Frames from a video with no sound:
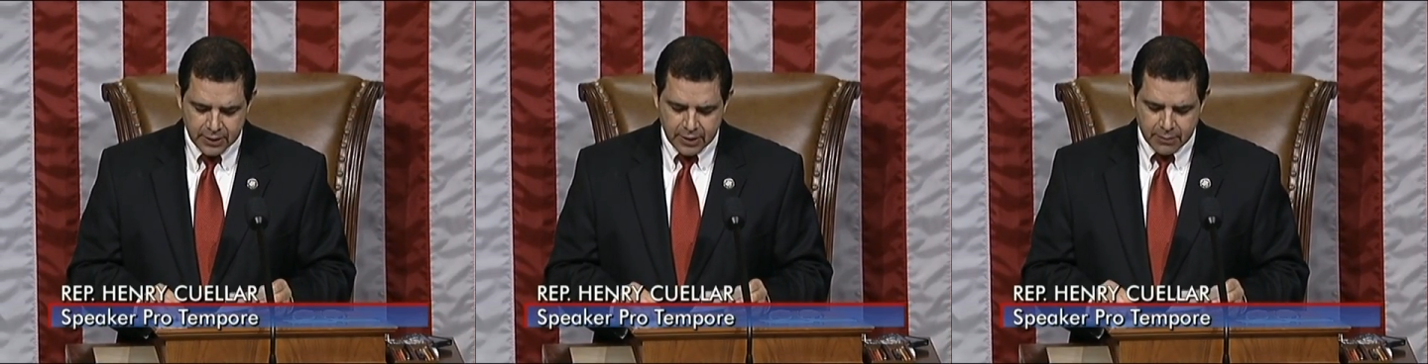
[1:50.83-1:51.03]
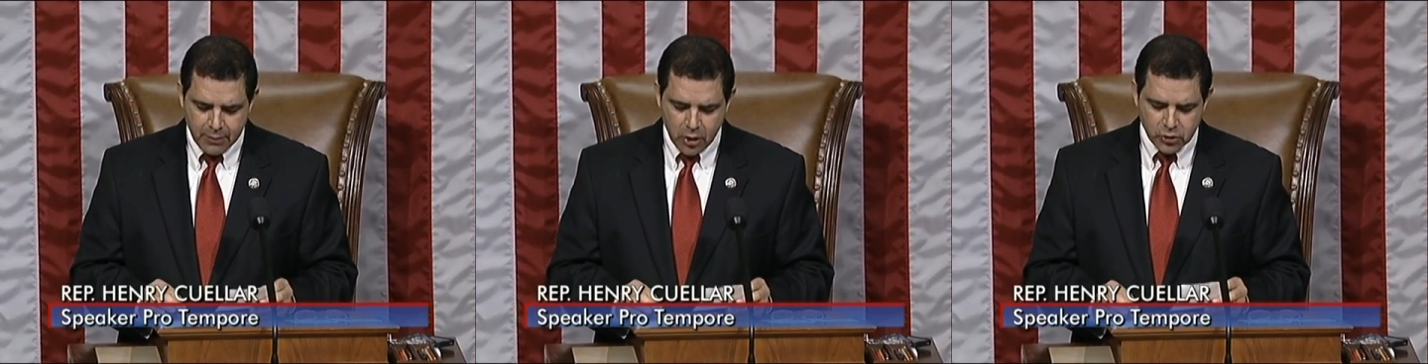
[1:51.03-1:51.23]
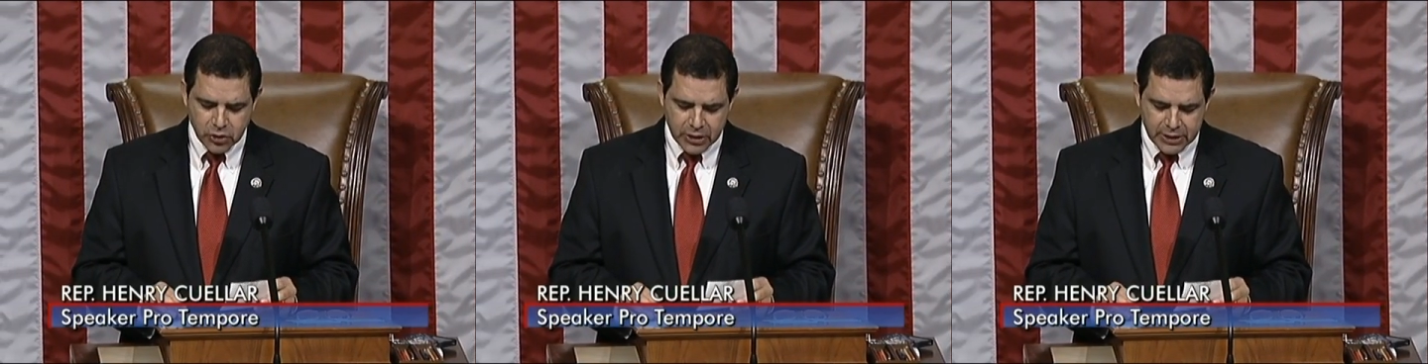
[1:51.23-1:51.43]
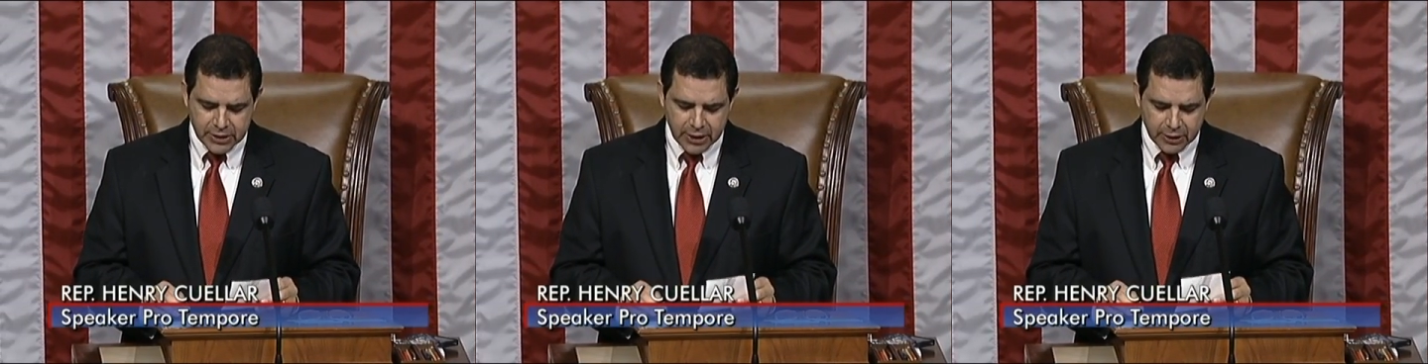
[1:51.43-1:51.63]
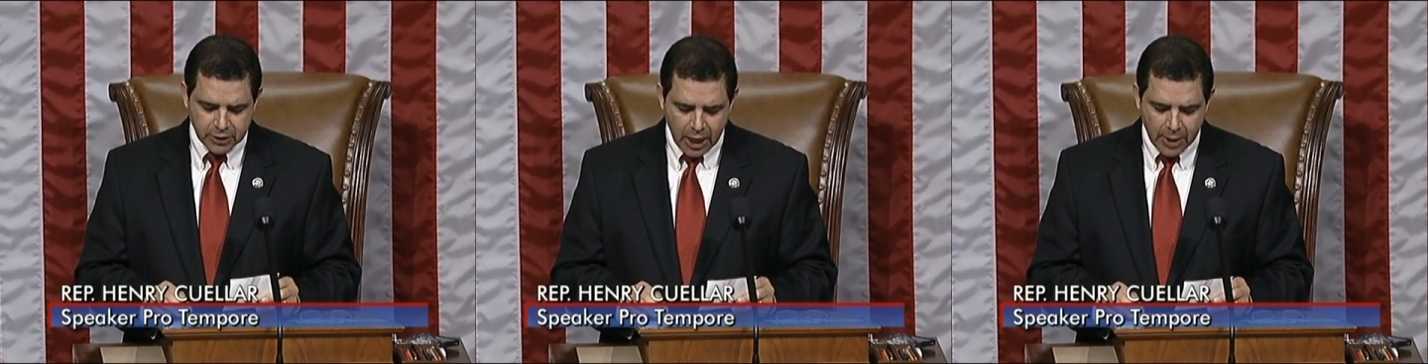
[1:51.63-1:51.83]
The motion is
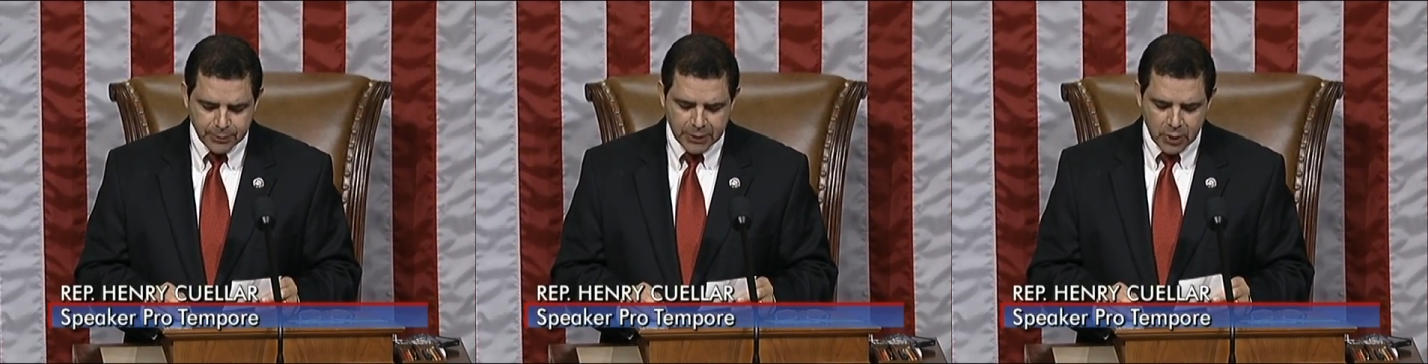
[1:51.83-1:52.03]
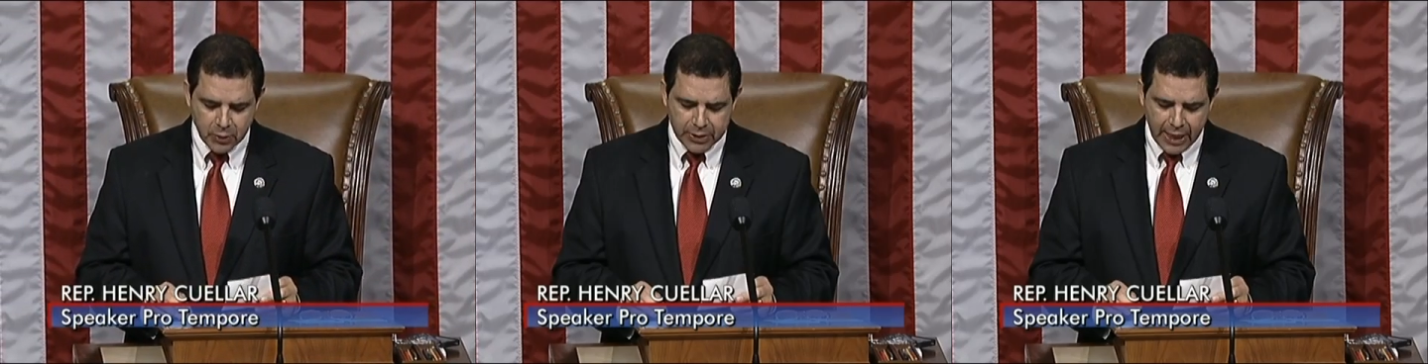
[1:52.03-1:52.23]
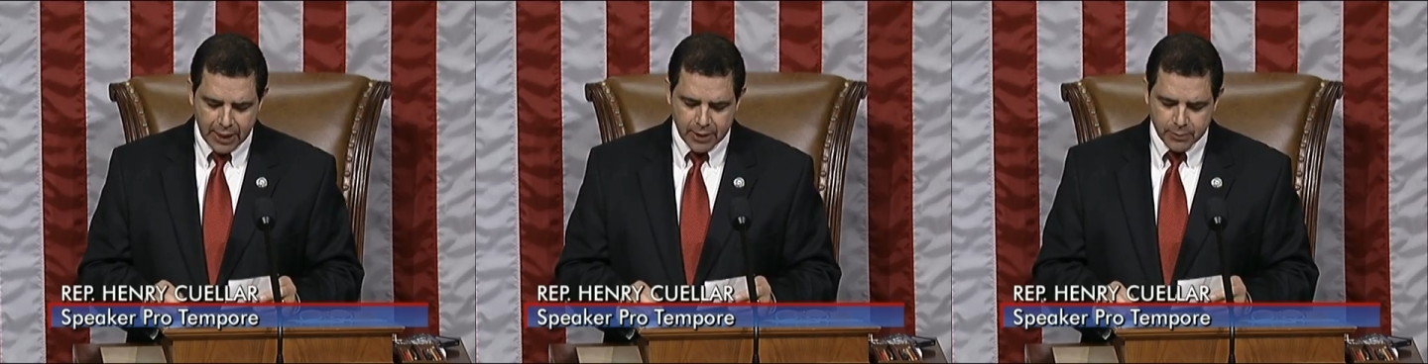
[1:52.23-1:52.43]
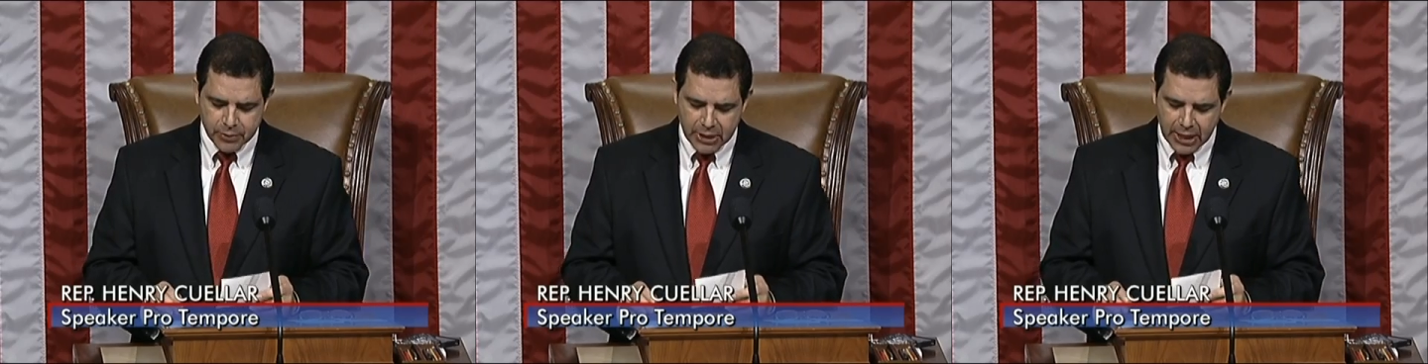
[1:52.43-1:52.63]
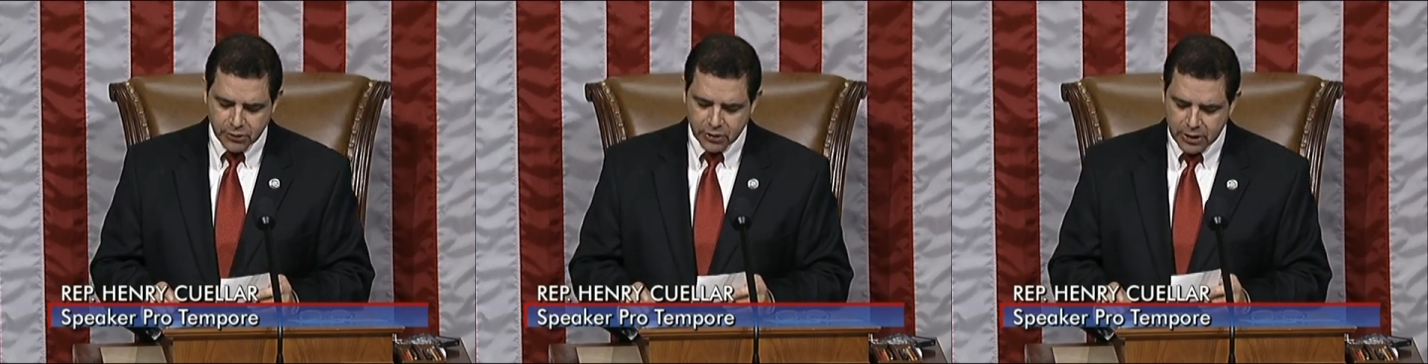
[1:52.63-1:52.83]
adopted without
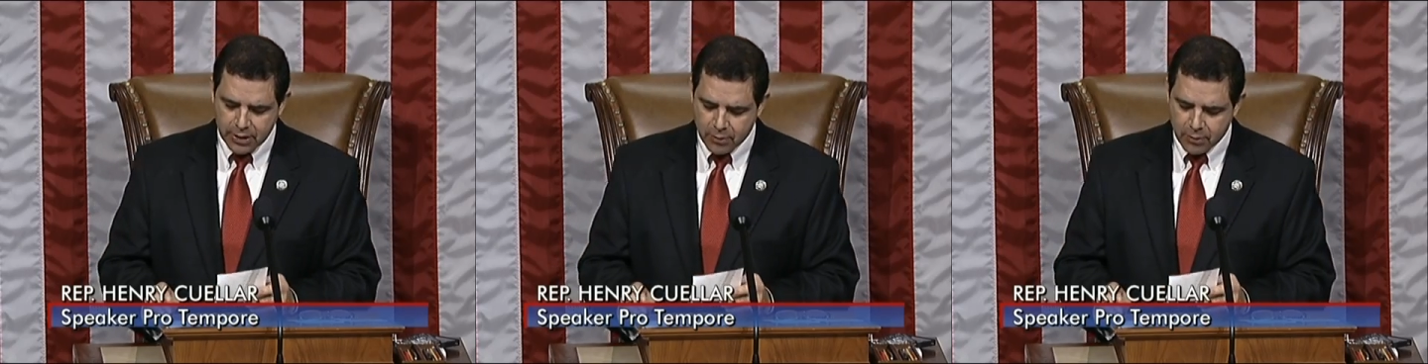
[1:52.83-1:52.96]
objection.